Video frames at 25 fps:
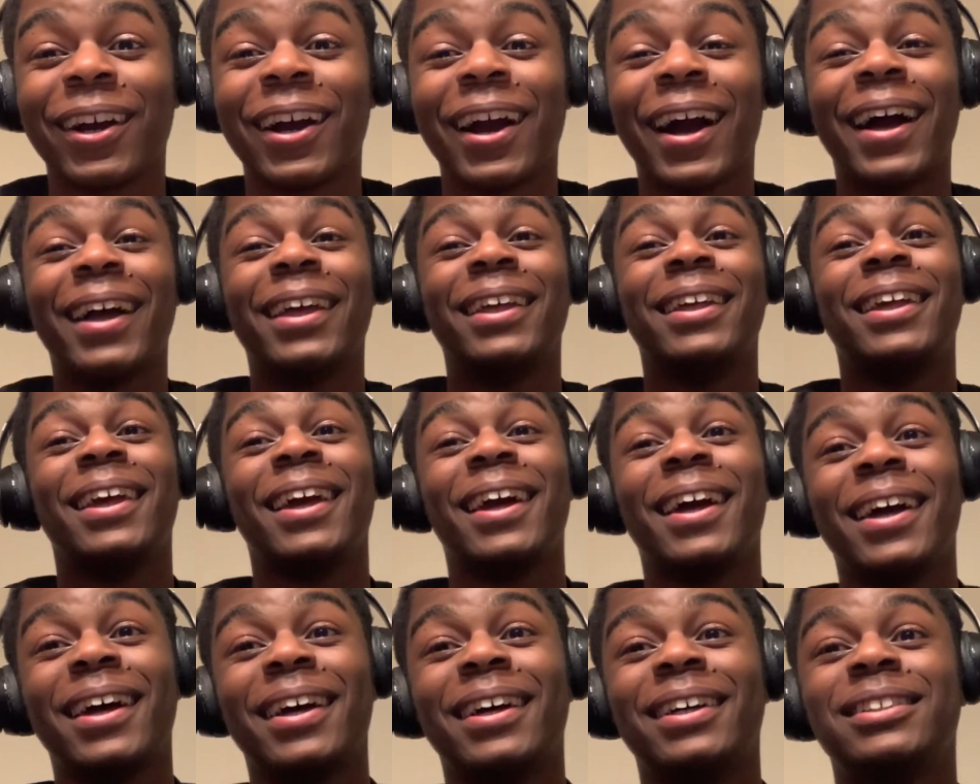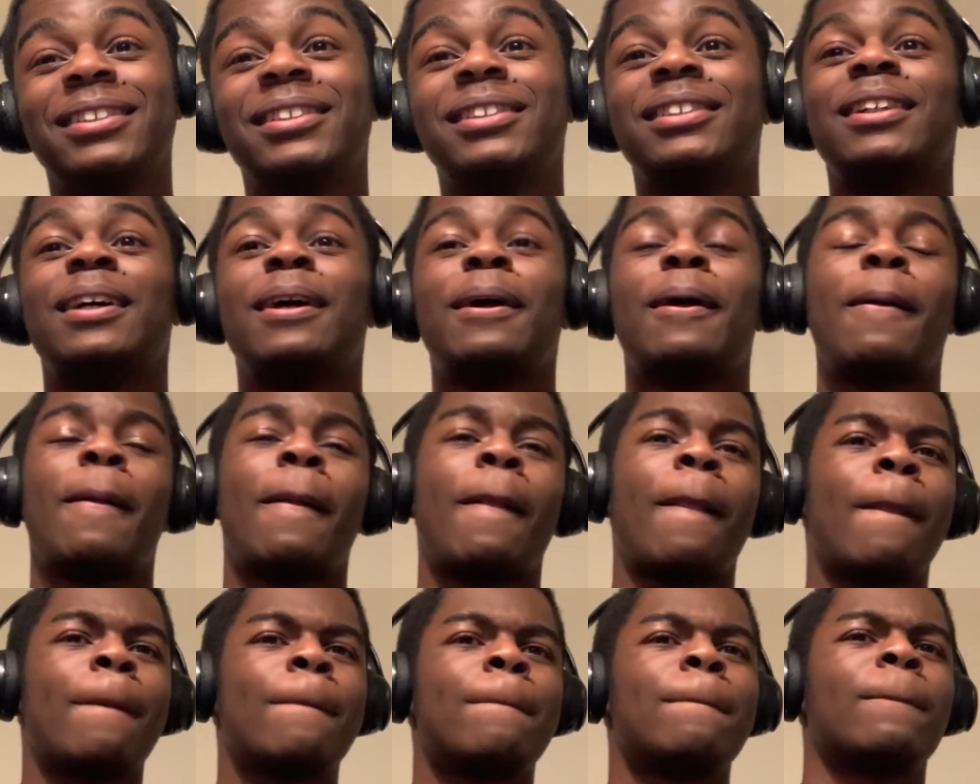I guess.
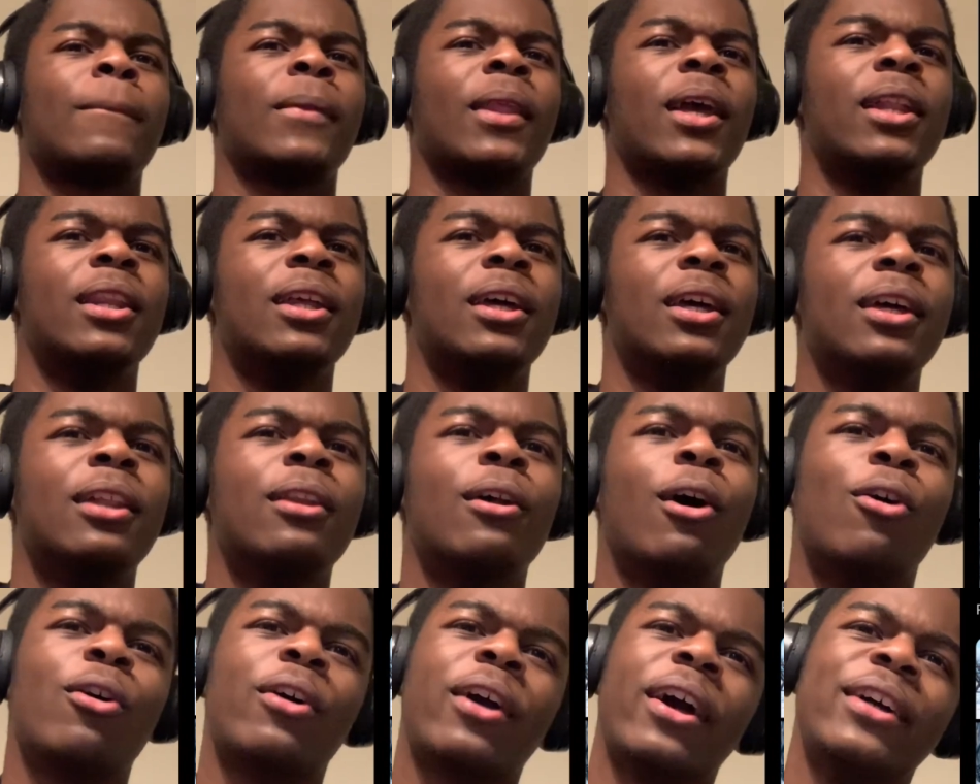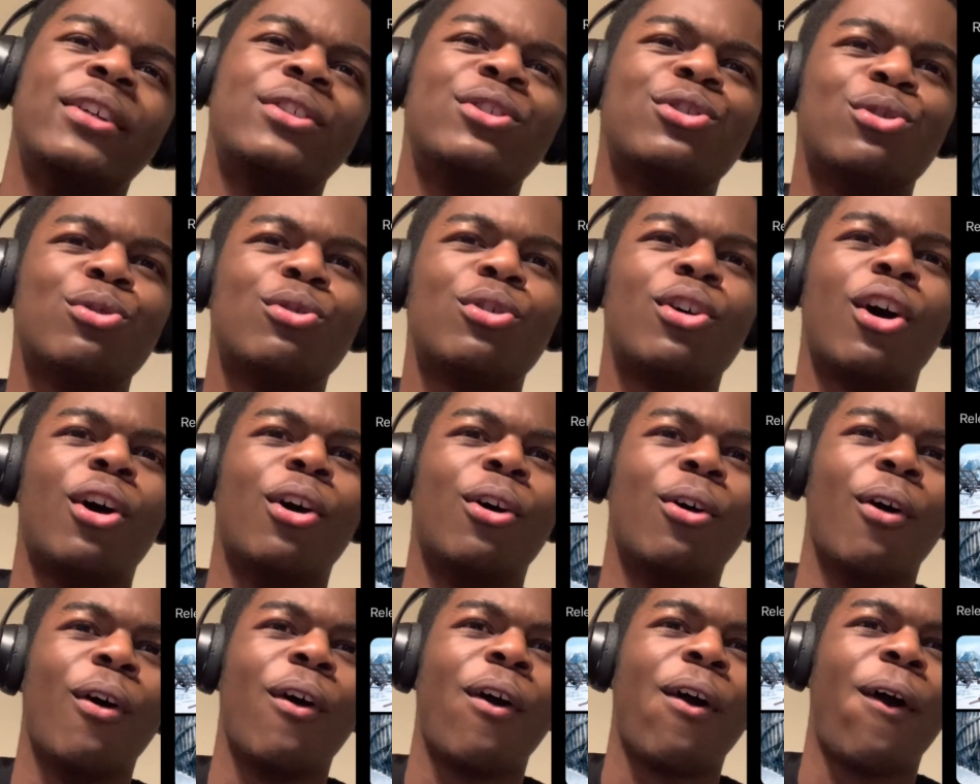And then, okay, Zuko.